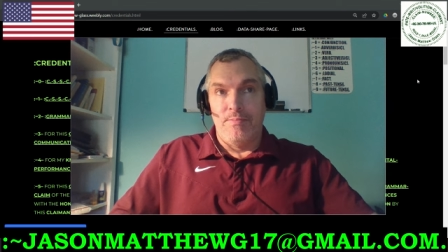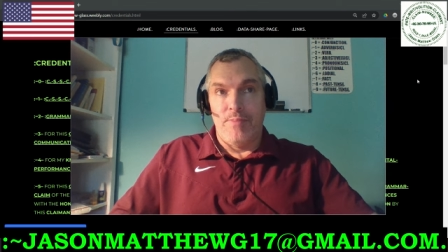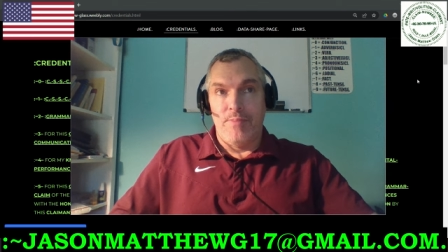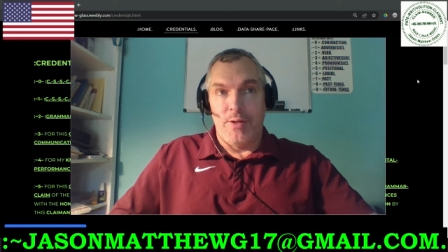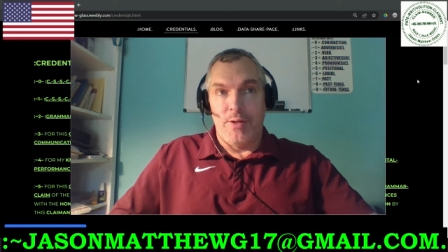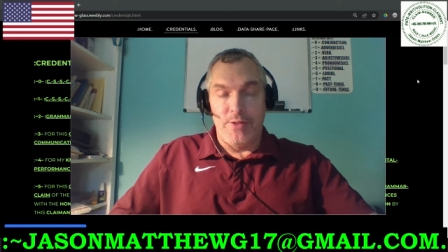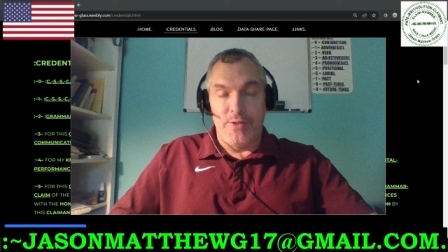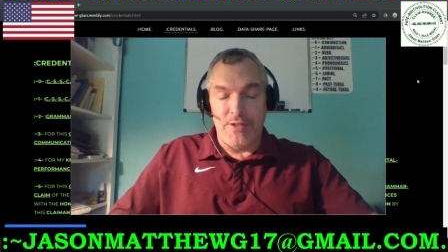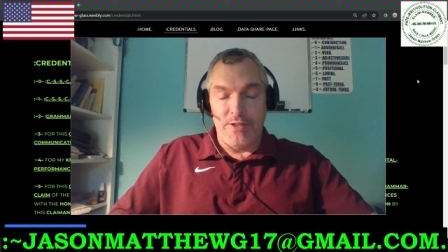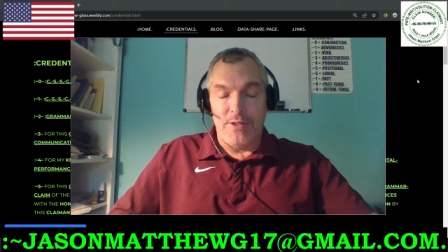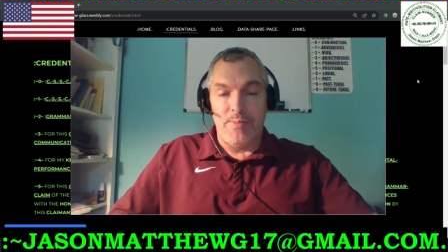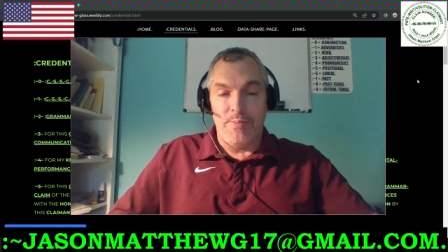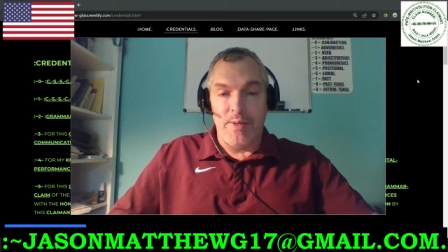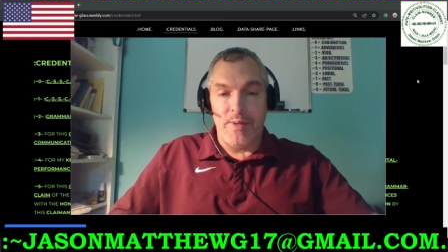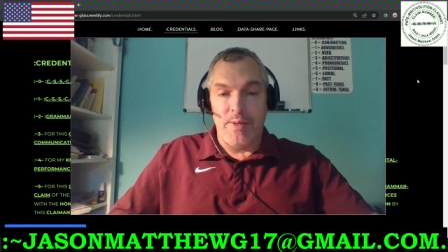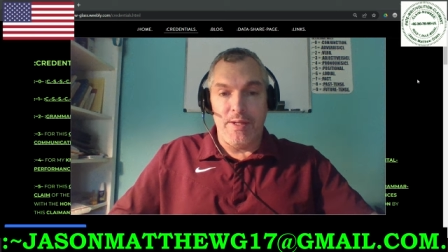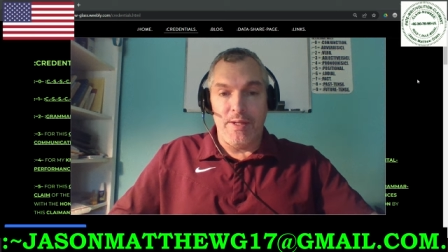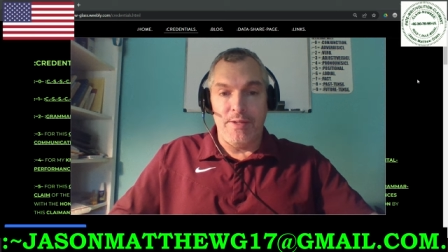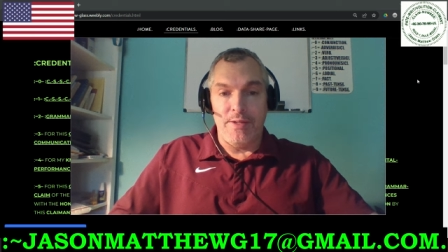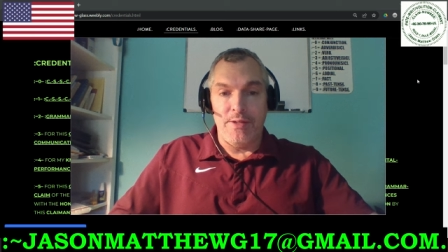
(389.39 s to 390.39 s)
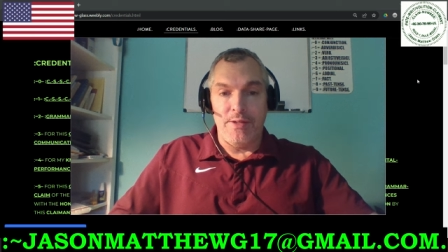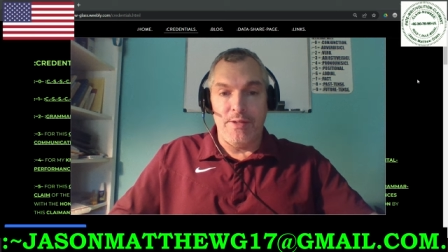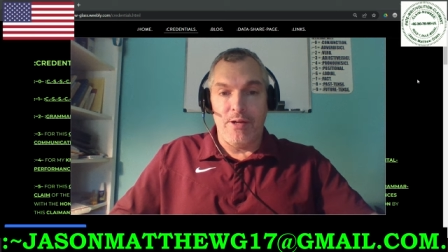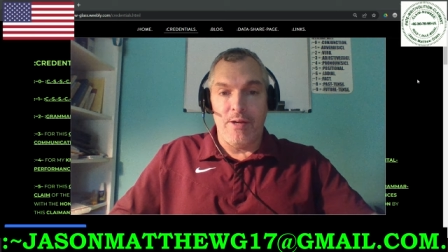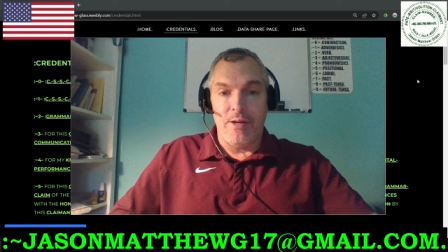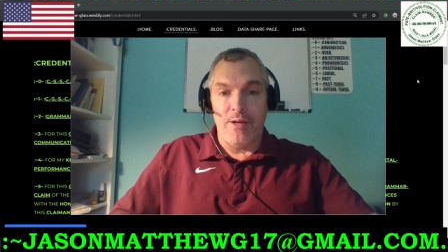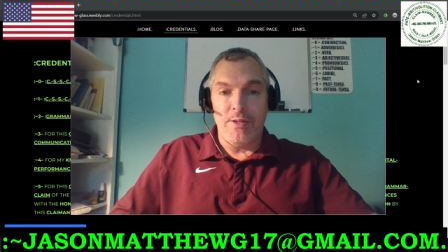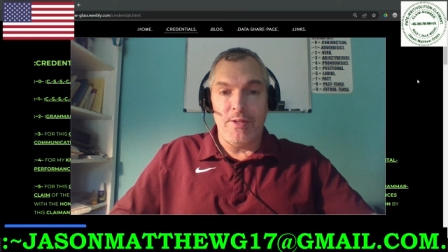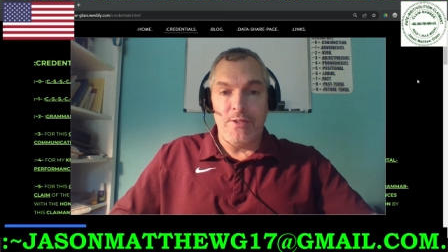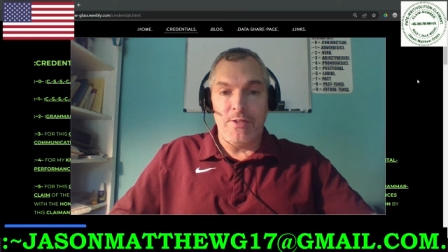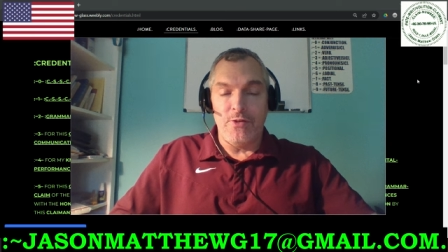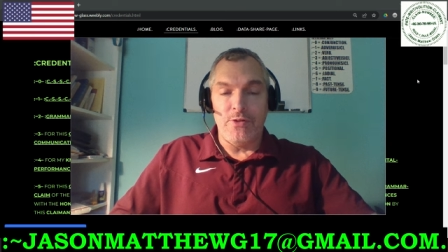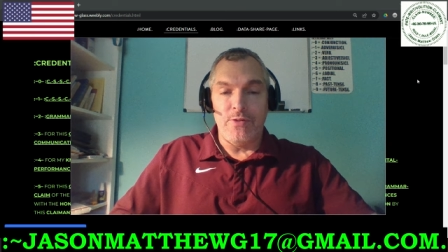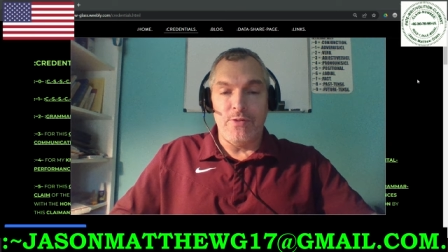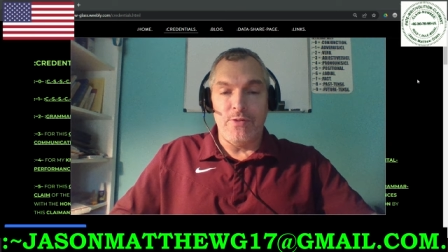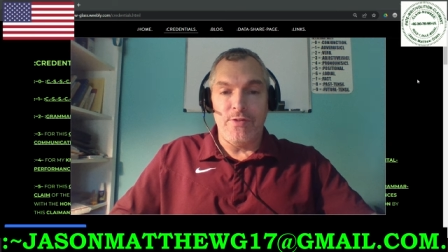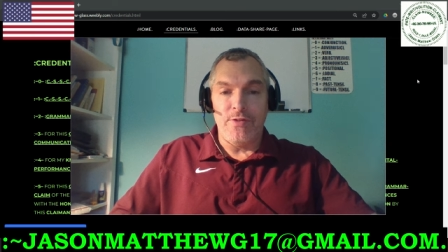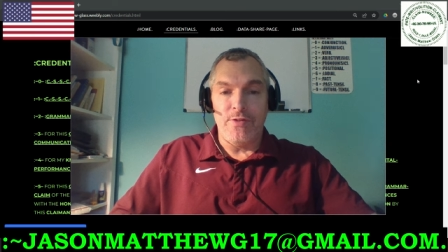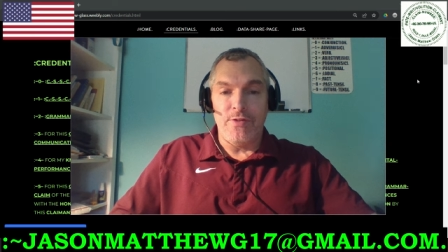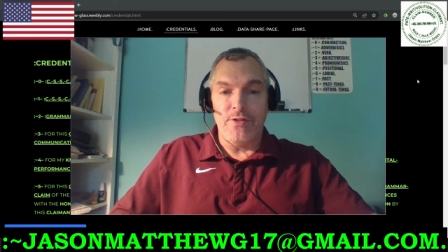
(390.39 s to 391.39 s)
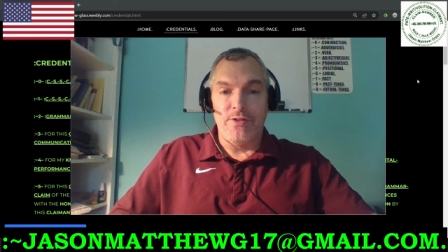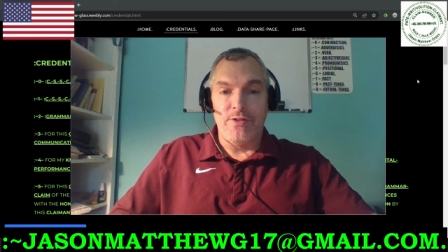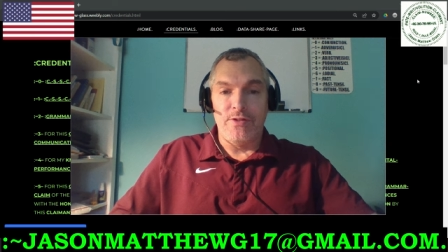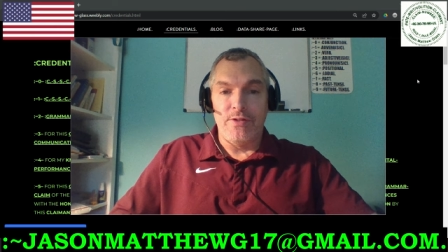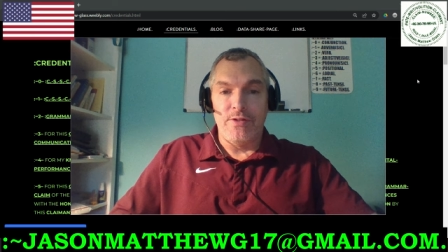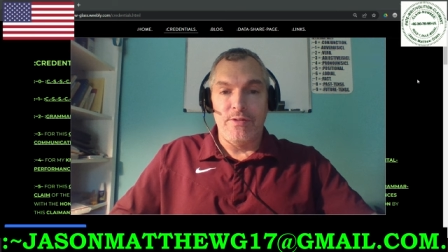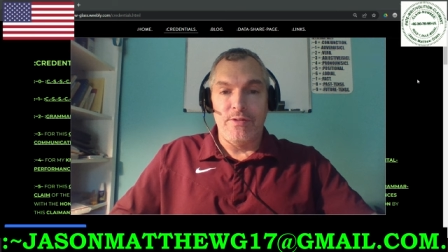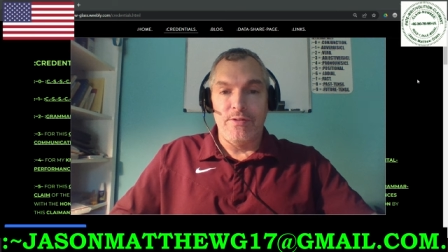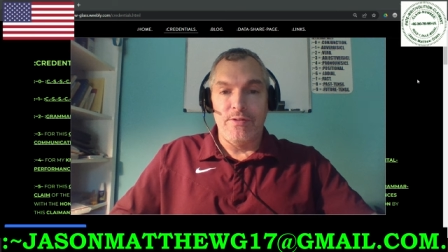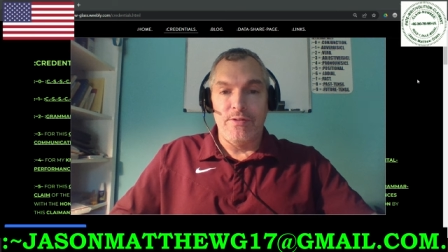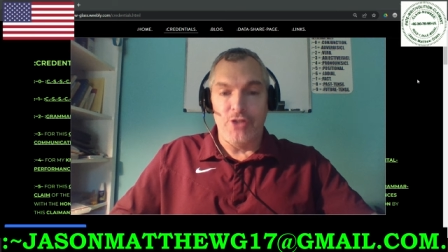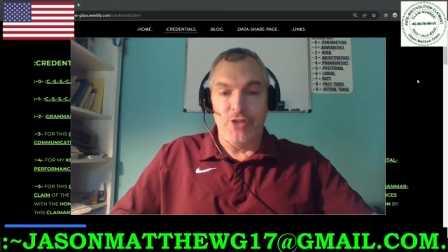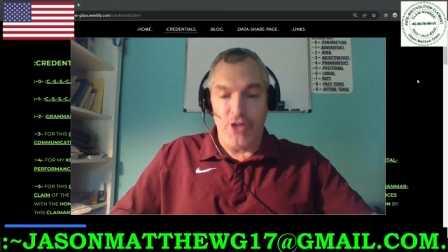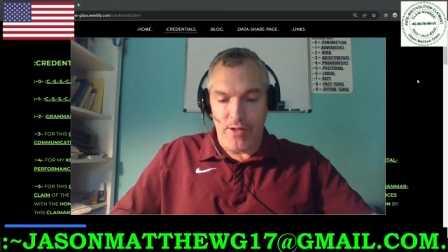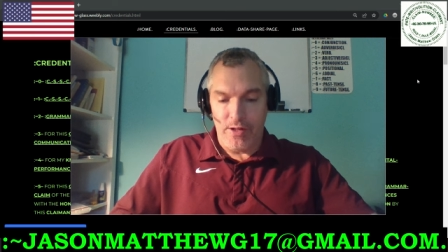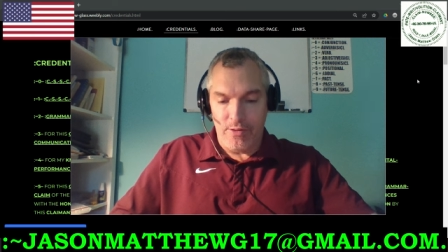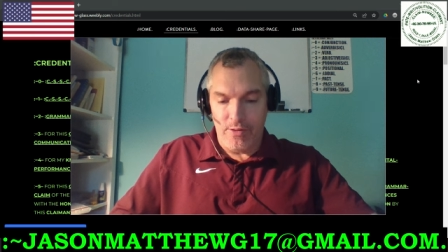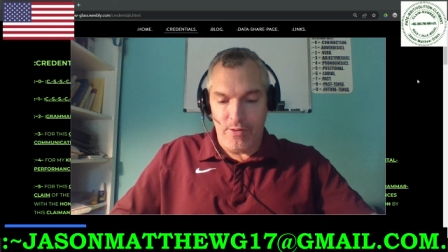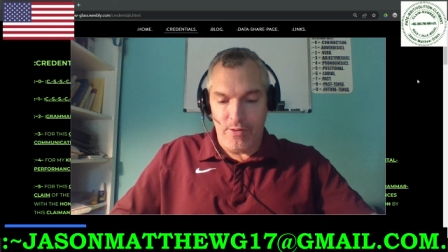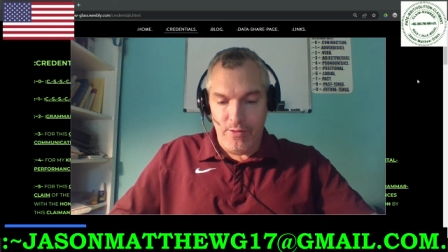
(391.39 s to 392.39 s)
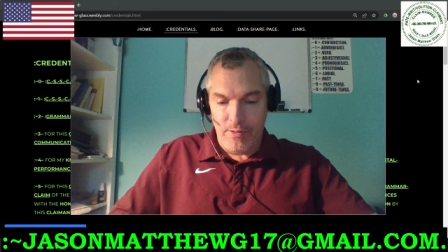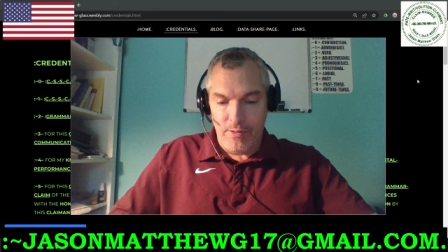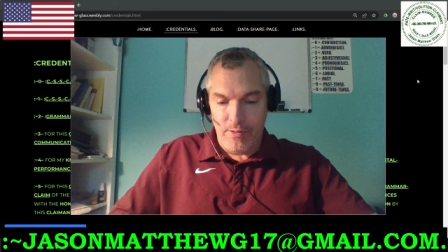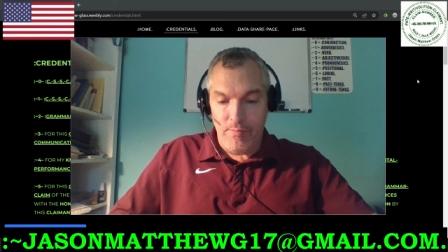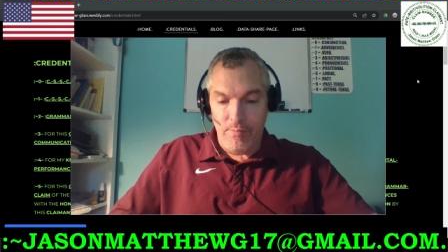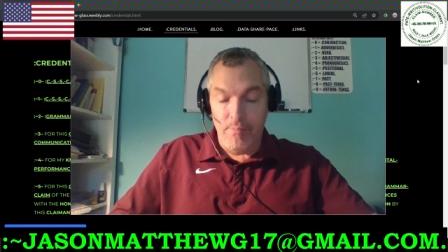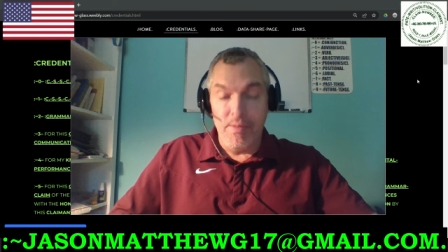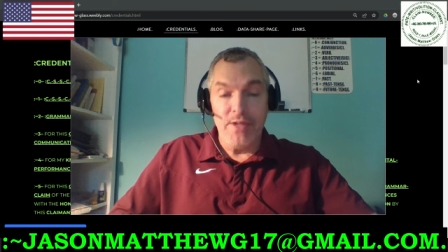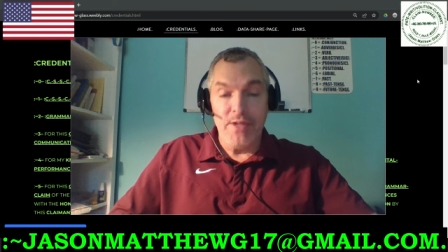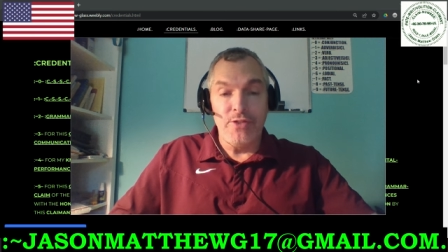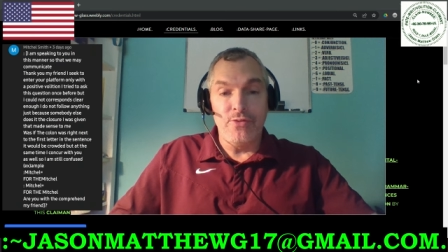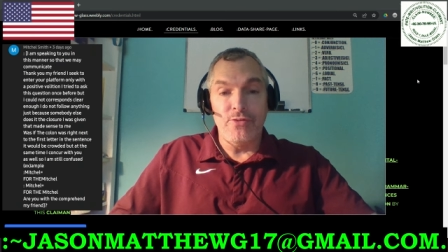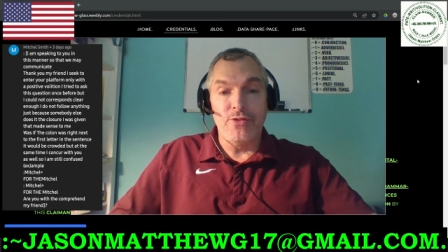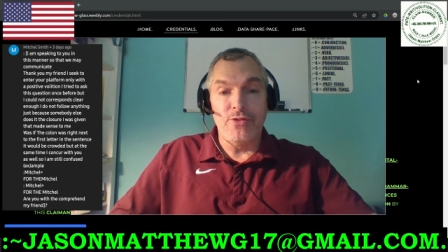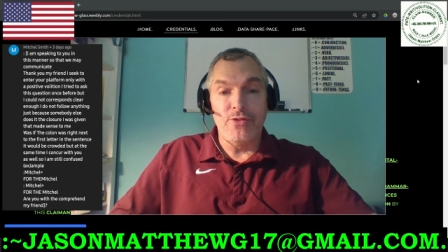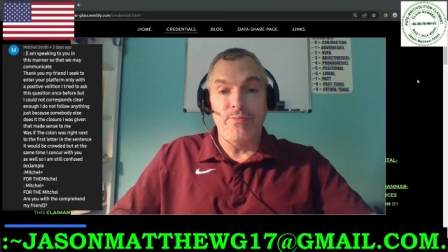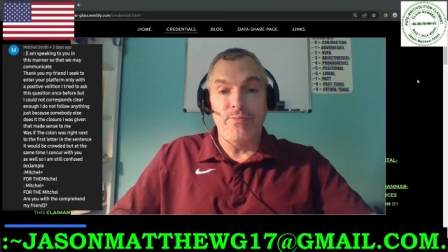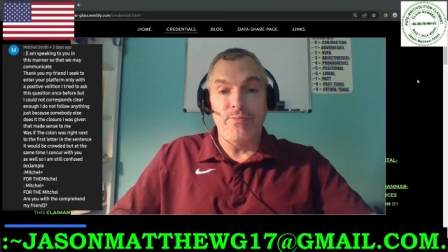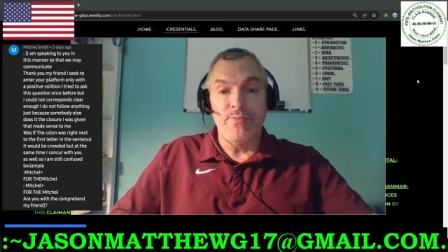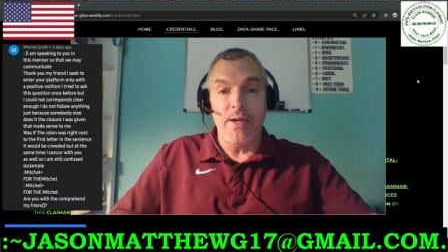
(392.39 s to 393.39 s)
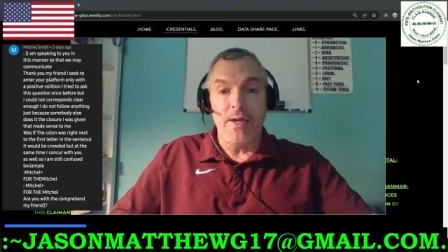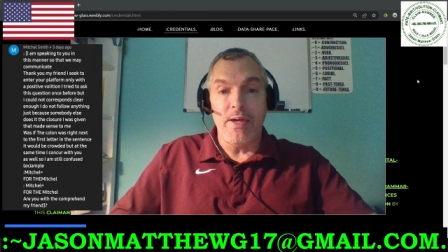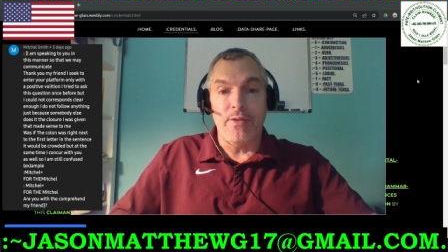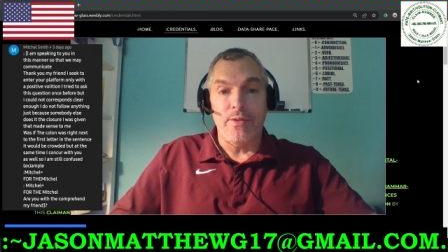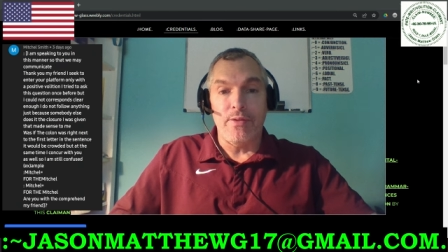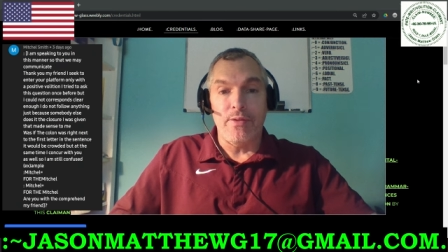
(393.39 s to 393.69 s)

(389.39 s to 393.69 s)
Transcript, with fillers: participant in the comments field of this channel, Mitchell Smith.